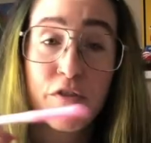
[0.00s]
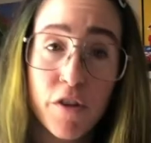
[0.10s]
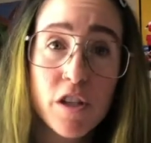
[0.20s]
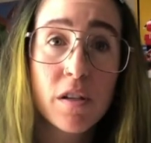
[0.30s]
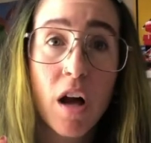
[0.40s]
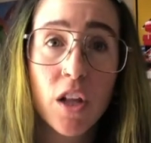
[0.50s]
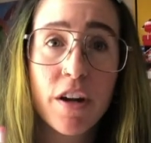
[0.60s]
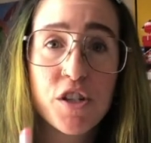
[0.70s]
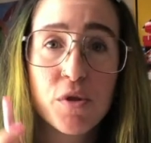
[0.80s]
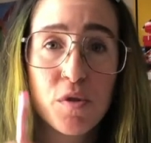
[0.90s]
first color
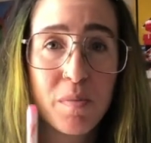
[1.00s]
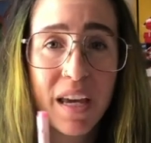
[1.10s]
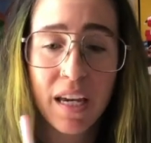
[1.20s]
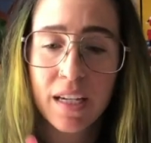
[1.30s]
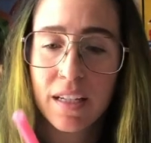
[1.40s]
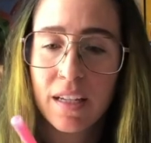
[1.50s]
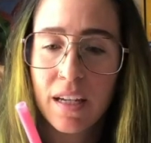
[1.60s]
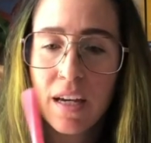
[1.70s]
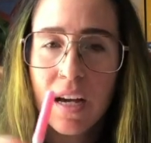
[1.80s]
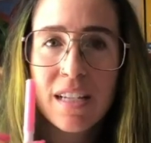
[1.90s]
I chose was pink,
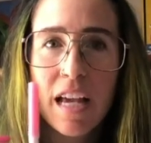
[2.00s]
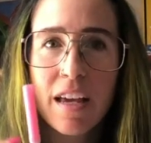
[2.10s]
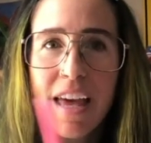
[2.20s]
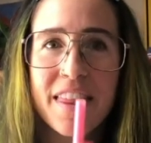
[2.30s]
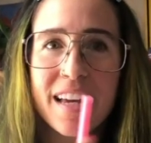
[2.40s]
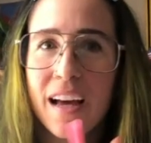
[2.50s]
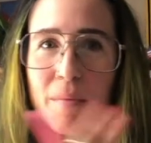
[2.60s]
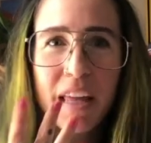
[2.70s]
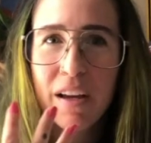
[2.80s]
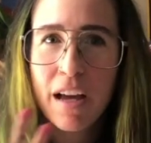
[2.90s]
because I think
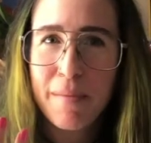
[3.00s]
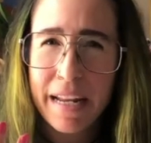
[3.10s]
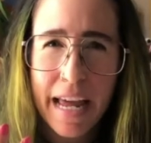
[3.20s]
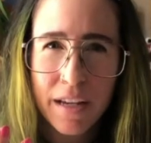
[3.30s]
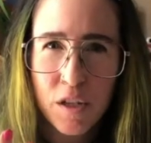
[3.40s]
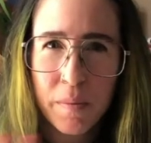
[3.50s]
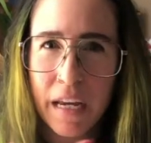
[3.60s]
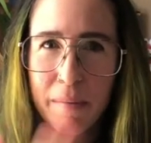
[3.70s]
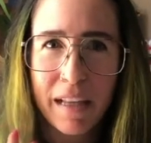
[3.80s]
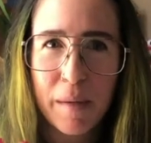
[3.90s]
my nails are
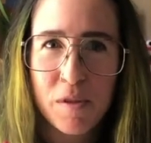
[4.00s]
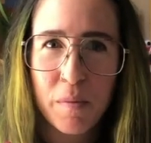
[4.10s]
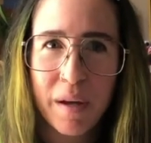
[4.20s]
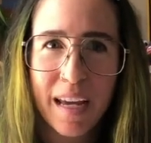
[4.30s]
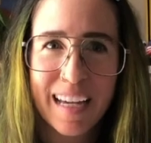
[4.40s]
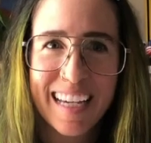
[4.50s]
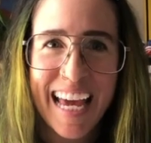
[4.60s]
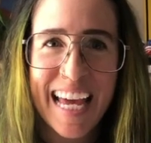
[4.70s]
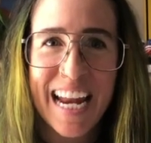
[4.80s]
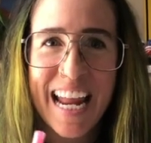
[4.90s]
pink, my lips are pink,
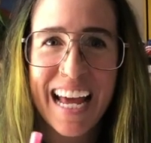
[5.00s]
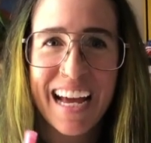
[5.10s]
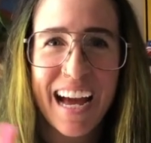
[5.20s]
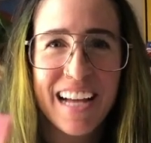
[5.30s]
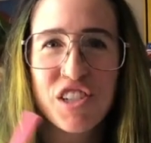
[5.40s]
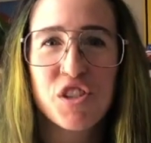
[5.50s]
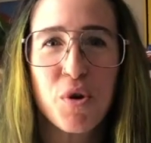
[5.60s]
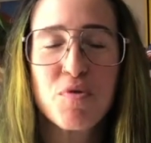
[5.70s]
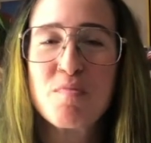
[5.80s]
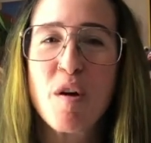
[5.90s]
and I just
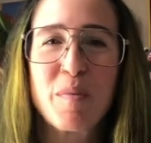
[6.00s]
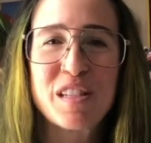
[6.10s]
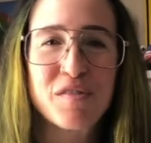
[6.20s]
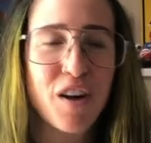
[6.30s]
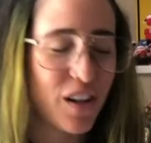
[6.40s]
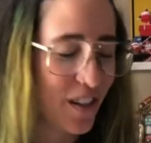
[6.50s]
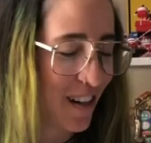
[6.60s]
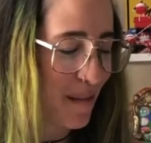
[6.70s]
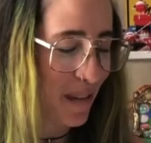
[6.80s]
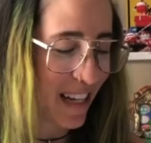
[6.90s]
go through moments of color.
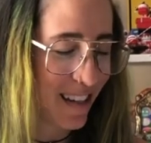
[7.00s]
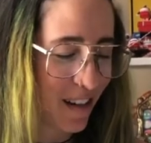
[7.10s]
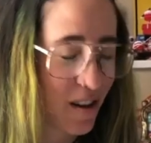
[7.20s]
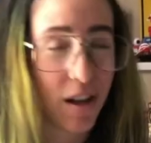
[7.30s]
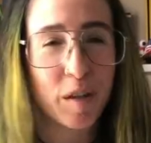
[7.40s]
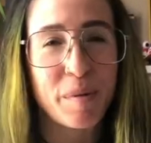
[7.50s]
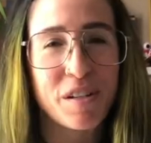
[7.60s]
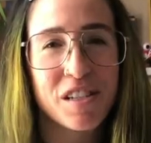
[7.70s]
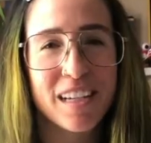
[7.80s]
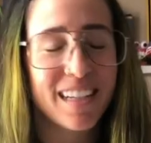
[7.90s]
I'm like a color
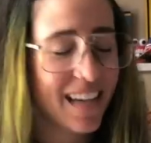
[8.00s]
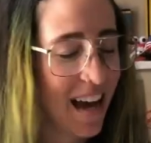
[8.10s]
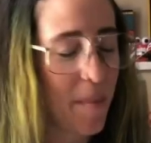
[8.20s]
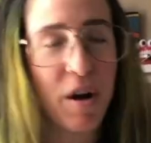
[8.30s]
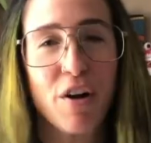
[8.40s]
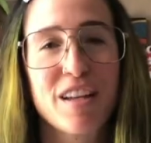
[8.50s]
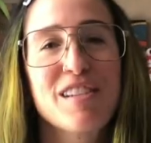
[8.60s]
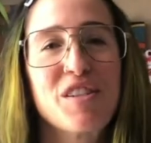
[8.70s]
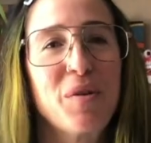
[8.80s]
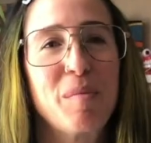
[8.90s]
person. I'm an
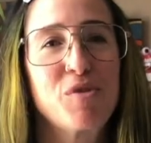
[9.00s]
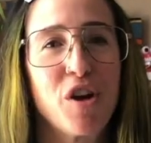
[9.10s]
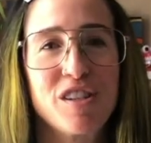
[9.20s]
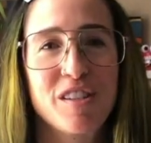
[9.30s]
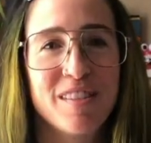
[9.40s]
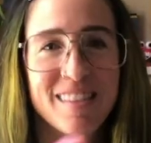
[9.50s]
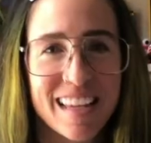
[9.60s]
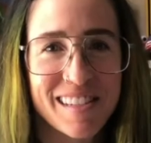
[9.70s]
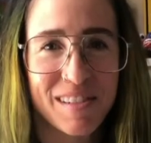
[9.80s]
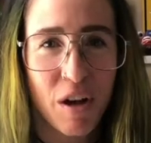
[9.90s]
artist, so I'm drawn to
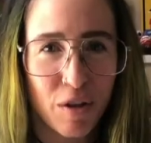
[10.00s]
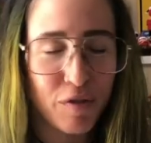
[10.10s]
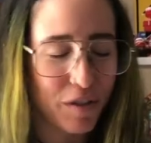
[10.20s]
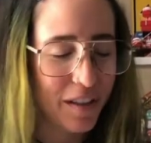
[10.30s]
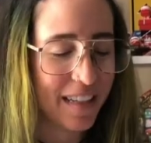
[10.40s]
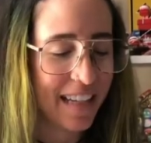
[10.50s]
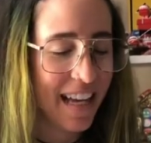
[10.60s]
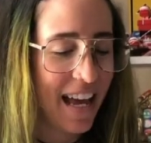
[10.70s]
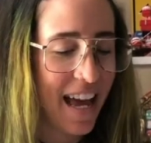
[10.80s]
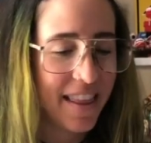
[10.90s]
things colorful,
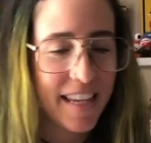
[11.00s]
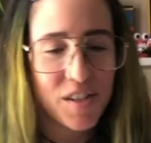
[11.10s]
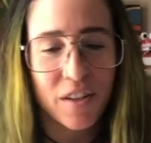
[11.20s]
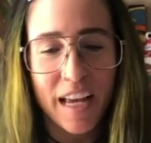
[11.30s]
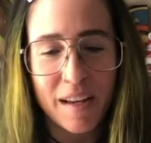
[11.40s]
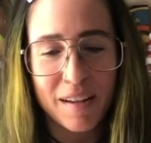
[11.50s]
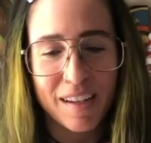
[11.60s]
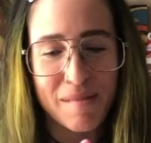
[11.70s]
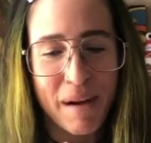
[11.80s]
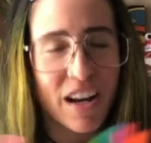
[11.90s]
and these are like
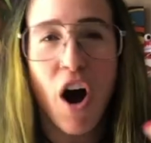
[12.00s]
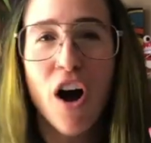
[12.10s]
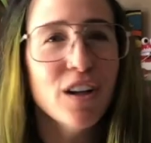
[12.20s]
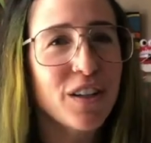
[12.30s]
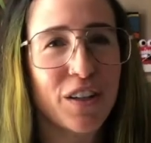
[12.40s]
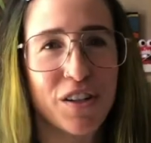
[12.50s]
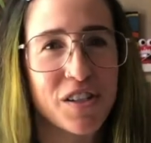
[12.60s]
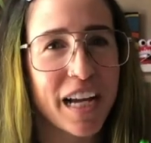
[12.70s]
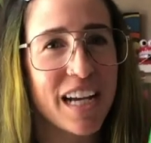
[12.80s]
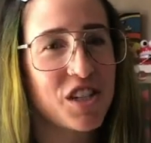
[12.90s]
my colors.
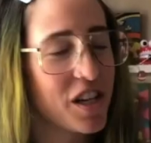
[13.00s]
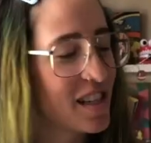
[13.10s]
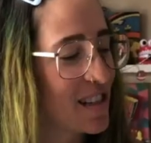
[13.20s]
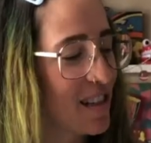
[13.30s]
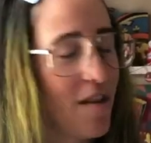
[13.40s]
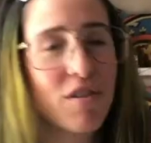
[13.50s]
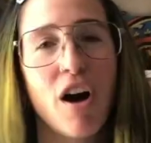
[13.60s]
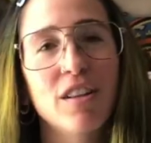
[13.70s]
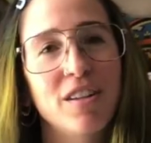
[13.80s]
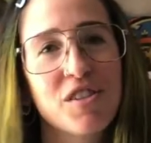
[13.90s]
Like I just love
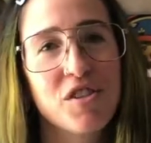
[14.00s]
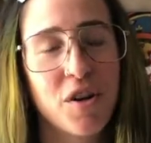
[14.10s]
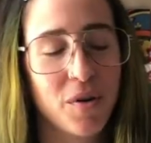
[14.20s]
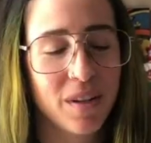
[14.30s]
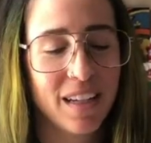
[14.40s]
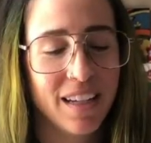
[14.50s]
color, so